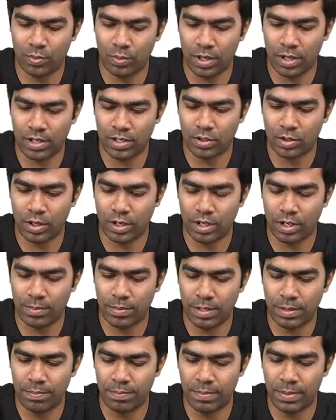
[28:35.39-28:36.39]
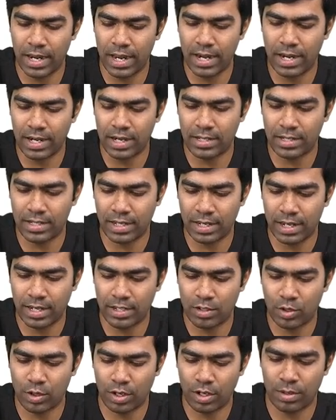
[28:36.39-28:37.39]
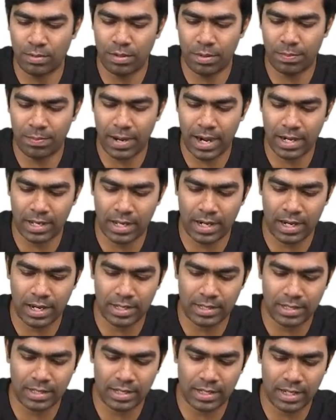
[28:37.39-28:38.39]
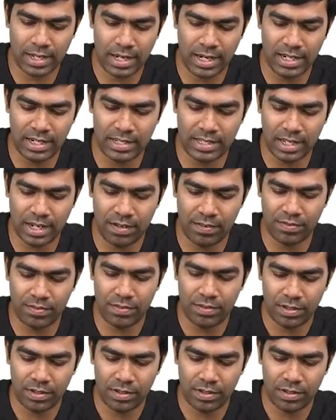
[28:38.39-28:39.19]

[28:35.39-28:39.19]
One is going to be the brain and second is going to be the pancreas itself.